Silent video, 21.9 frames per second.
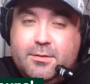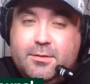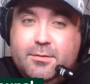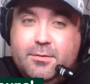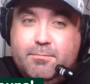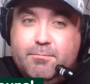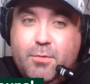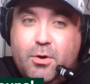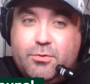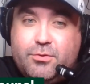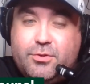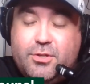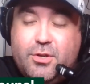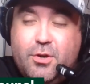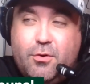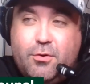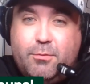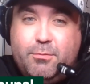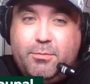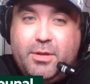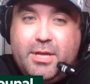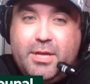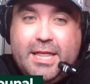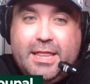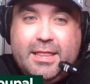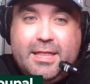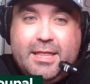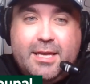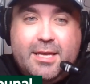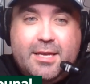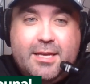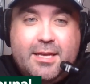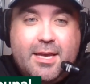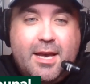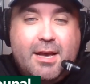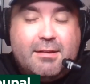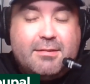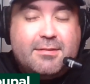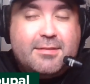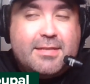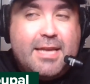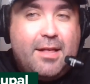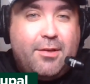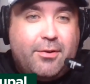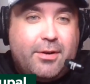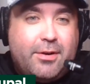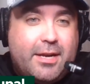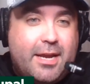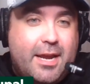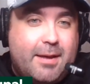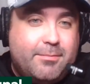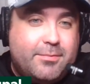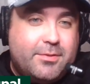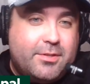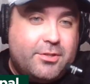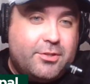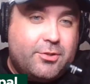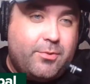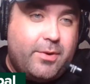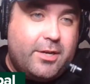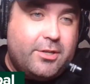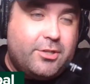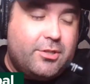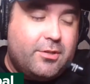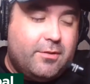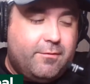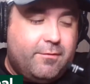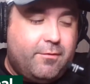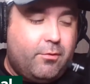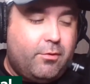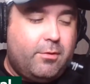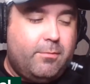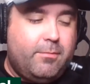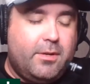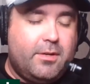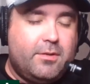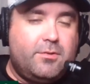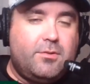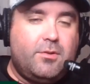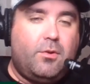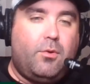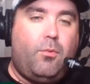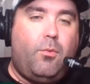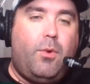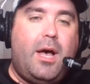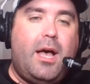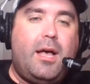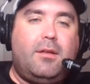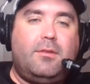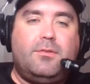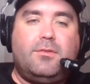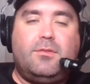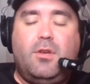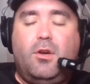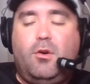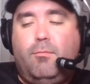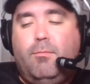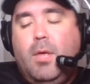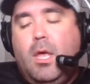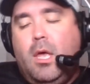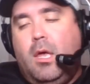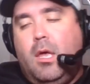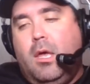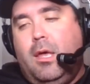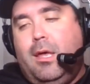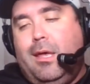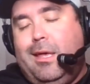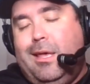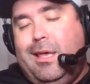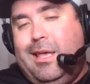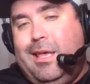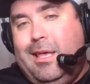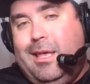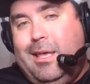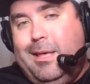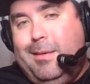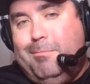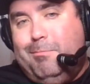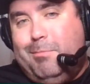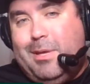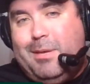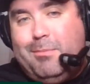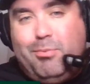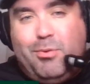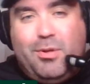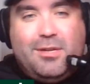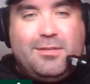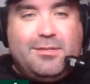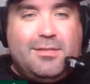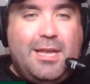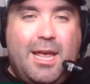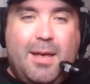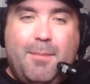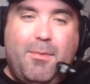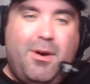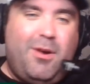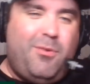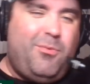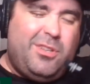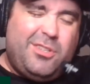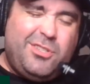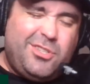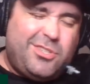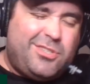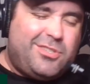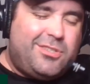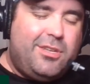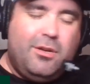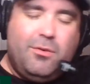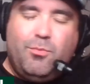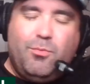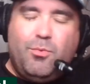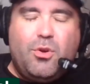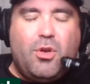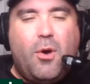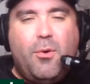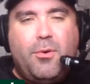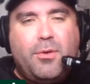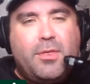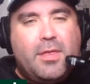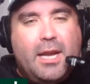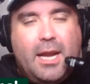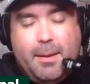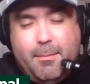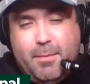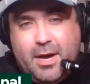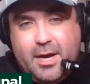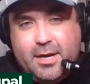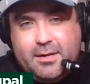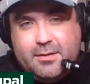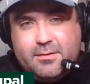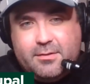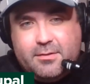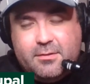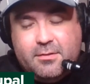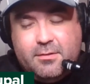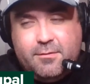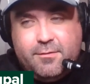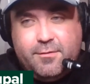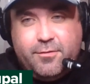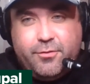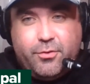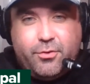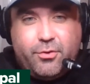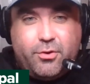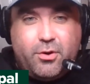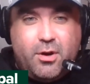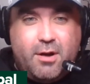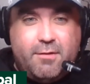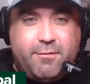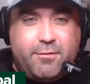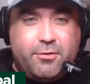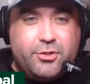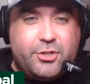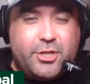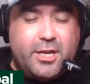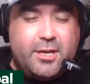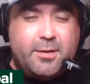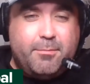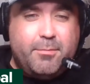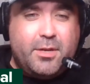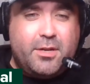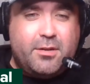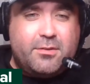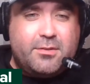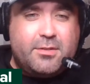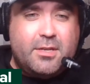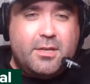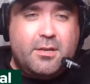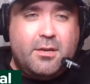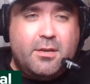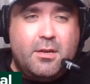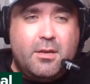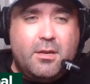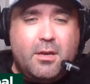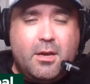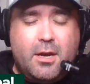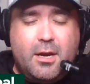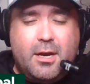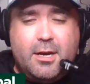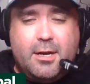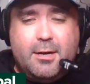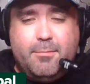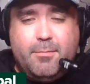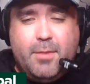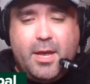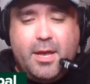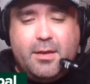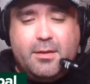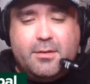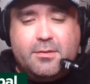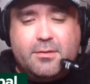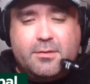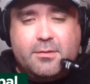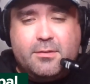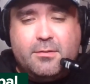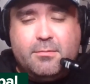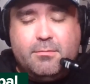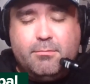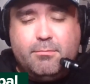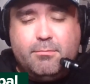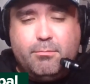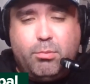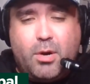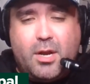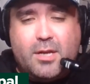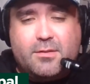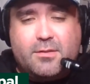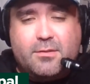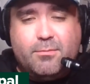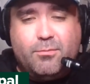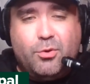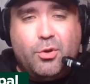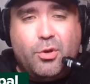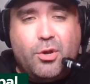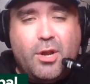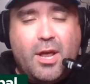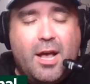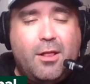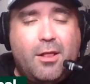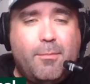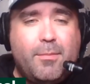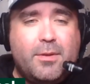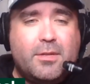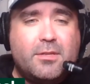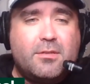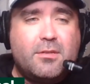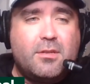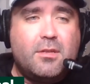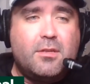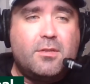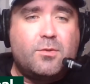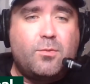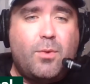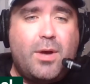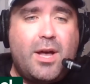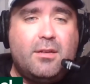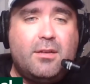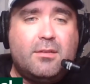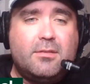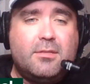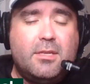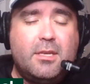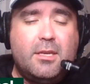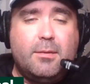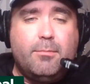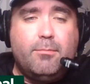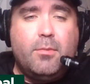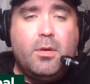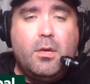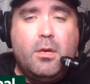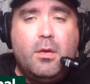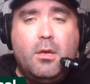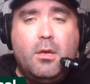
most notably, the uh, salary cap situation for the Minnesota Wild. So B plus to A, we'll just, we'll go with an A minus for, uh, for Jacob Middleton, um, and brought some good elements to this Wild team.